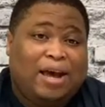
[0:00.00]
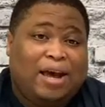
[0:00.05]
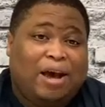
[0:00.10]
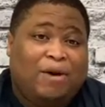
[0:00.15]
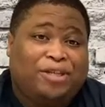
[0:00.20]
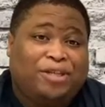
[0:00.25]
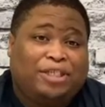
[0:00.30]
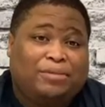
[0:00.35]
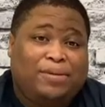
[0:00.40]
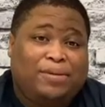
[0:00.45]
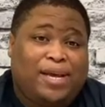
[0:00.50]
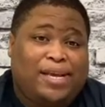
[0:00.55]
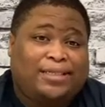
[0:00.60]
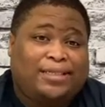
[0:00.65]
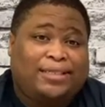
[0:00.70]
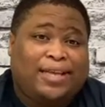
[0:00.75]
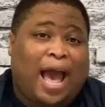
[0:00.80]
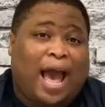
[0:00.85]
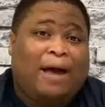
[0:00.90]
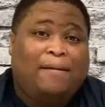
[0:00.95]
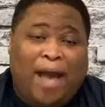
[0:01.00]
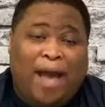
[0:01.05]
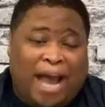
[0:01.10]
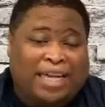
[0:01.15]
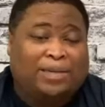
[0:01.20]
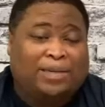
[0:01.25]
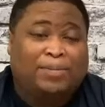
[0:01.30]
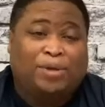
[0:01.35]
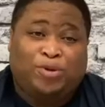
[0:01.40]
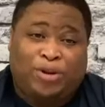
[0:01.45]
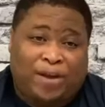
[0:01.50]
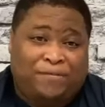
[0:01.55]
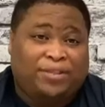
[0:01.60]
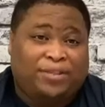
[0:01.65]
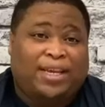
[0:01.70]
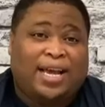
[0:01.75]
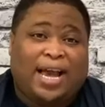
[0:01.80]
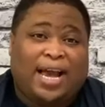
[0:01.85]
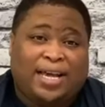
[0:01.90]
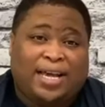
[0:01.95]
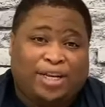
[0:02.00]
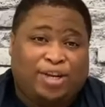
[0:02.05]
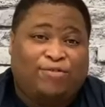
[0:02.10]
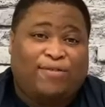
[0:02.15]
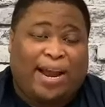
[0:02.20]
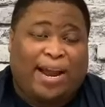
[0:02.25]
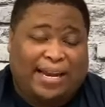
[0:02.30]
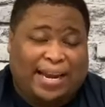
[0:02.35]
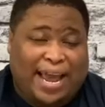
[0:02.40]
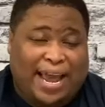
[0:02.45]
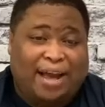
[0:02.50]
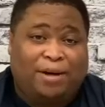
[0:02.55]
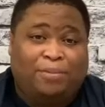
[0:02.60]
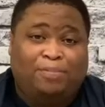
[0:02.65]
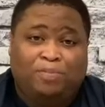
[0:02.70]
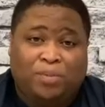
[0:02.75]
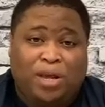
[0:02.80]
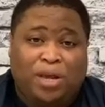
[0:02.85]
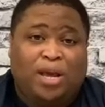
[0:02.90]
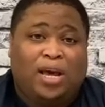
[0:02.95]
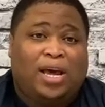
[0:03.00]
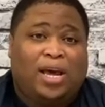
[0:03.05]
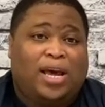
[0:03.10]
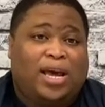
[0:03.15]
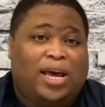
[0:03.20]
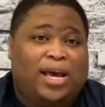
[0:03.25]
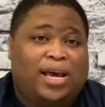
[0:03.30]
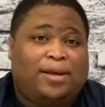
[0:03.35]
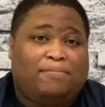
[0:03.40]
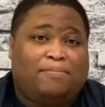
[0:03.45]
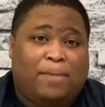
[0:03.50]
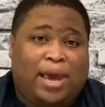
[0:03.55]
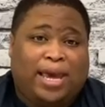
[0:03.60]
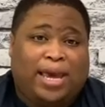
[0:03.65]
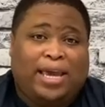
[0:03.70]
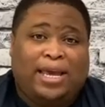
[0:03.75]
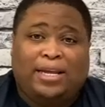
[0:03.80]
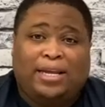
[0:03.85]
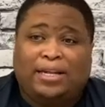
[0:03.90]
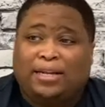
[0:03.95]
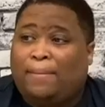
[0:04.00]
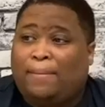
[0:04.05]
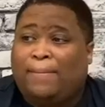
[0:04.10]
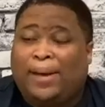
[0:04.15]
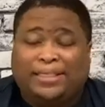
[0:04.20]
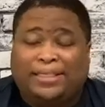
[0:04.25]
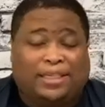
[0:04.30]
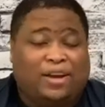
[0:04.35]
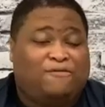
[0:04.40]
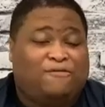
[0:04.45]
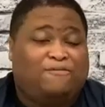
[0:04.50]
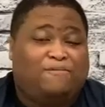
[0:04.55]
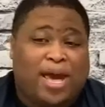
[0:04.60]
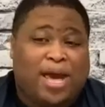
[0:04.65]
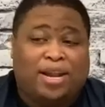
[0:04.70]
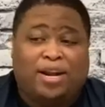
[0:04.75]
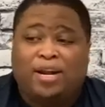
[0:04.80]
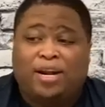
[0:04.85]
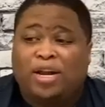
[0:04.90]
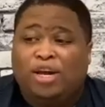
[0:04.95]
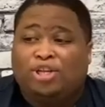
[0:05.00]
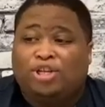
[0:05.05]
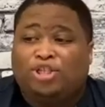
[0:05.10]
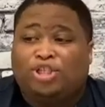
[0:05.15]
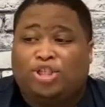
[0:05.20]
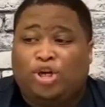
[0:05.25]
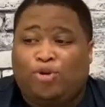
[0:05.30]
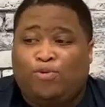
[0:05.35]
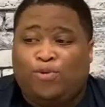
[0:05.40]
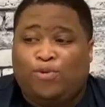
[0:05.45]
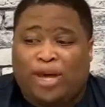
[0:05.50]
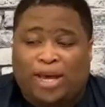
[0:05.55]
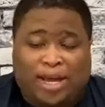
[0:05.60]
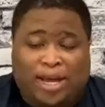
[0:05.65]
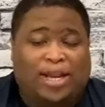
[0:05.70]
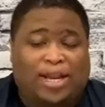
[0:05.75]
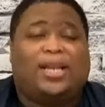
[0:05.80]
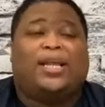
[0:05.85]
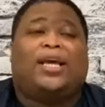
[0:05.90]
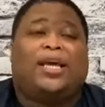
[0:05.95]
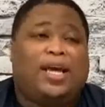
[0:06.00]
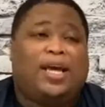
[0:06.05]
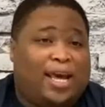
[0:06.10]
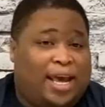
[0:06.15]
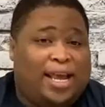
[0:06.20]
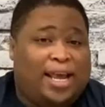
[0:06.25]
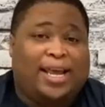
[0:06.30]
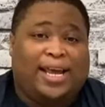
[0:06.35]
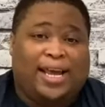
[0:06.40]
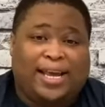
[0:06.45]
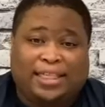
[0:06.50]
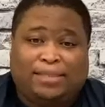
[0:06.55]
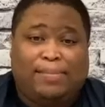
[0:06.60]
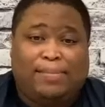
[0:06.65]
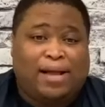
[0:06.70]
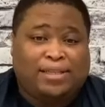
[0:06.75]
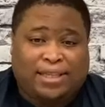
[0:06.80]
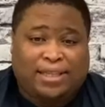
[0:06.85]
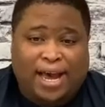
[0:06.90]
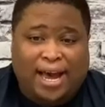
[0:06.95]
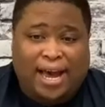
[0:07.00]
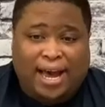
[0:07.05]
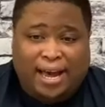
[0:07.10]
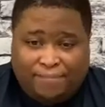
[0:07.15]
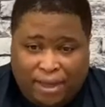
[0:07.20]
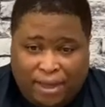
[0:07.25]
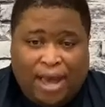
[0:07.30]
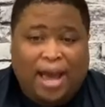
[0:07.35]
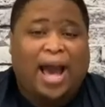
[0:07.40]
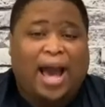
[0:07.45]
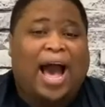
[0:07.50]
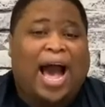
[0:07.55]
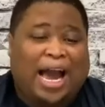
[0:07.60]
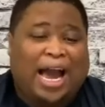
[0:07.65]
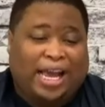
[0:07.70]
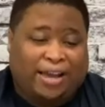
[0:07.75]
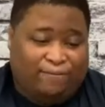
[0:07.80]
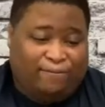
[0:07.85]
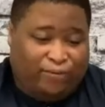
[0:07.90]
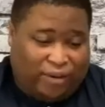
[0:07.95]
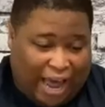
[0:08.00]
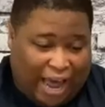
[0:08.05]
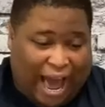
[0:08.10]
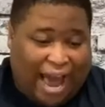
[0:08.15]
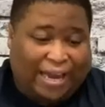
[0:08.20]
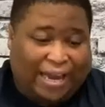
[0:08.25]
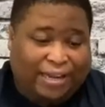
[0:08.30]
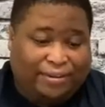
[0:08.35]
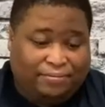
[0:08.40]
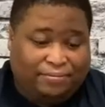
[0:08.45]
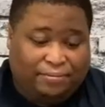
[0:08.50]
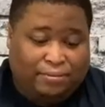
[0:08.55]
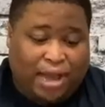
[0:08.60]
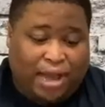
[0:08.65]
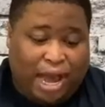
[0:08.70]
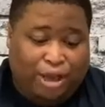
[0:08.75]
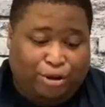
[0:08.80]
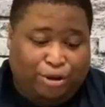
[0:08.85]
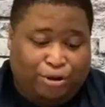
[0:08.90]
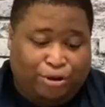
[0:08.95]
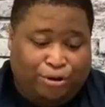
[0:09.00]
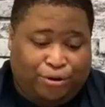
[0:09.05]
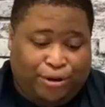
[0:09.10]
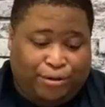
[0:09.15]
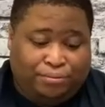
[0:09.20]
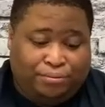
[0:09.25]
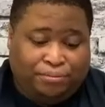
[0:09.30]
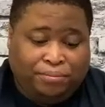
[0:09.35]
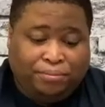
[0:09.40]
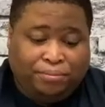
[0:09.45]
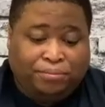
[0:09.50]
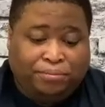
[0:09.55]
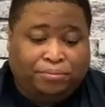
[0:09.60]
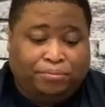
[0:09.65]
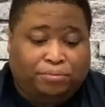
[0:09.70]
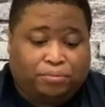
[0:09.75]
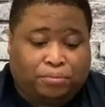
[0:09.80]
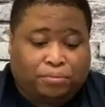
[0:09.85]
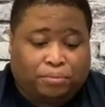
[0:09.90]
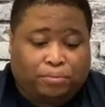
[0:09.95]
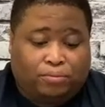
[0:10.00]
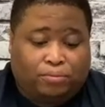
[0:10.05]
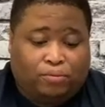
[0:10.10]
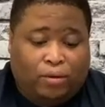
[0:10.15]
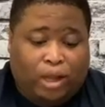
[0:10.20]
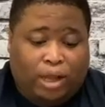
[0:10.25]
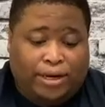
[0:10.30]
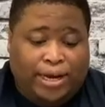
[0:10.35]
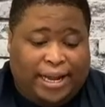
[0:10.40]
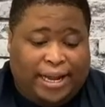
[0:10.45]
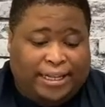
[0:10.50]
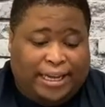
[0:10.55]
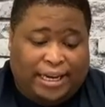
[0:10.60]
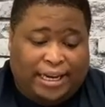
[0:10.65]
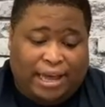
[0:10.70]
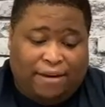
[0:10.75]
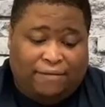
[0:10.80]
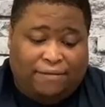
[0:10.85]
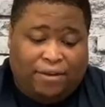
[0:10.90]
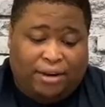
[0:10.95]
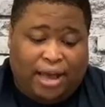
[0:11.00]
which means I should be doing everything I can do right now and making myself better so when it is my time, I can fly. How you doing? Now, the 11